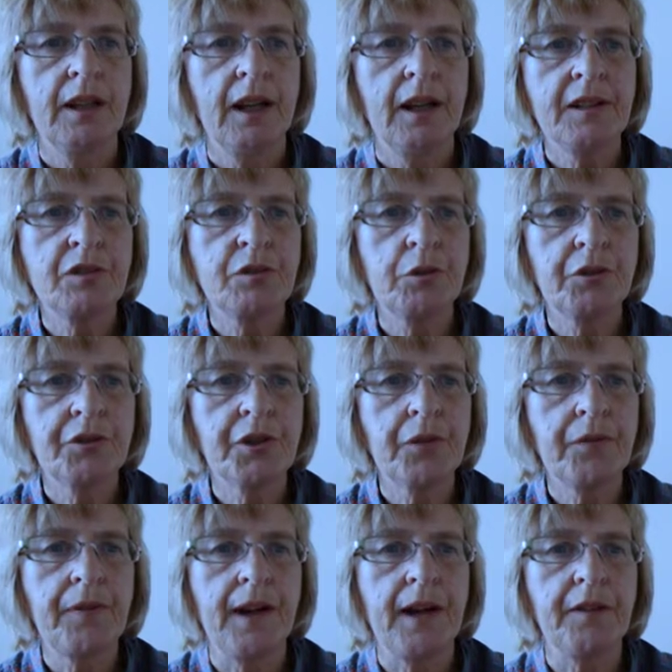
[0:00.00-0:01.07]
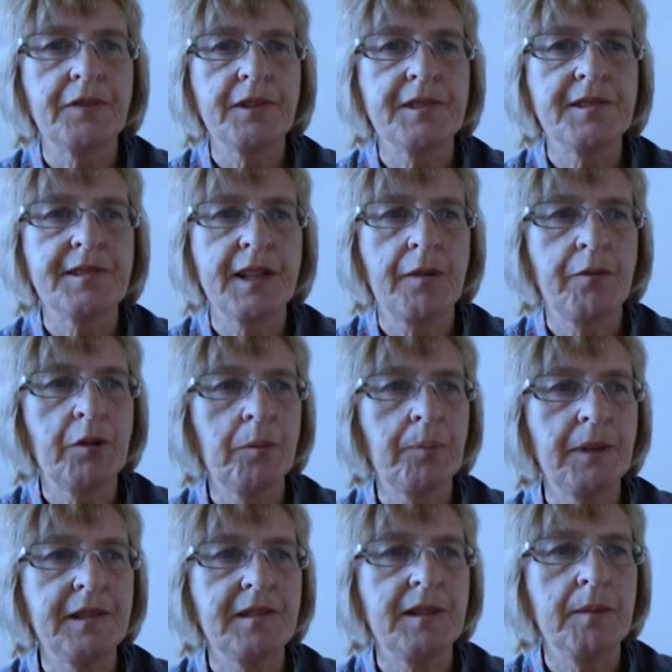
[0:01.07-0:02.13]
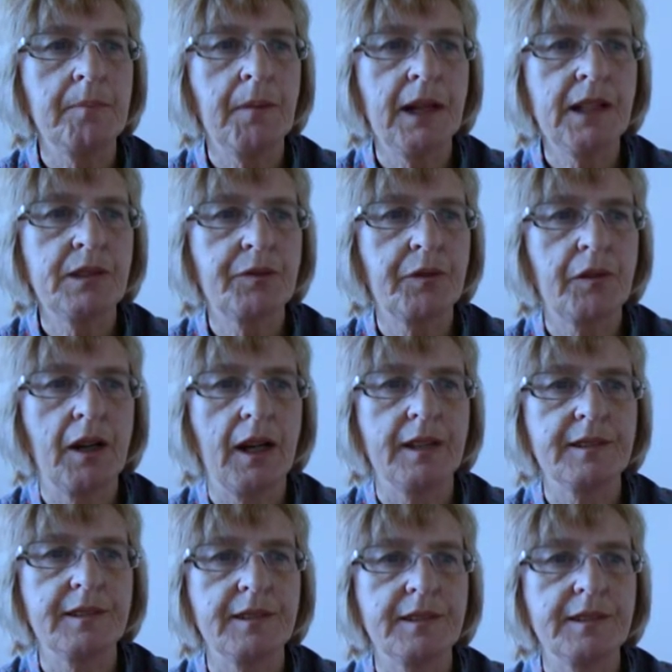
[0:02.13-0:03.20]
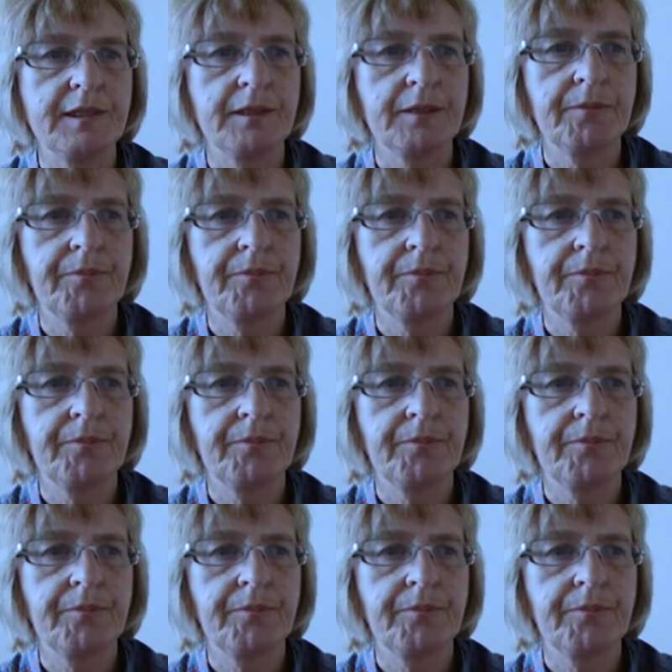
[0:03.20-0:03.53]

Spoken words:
and is also found in several Bt maize varieties.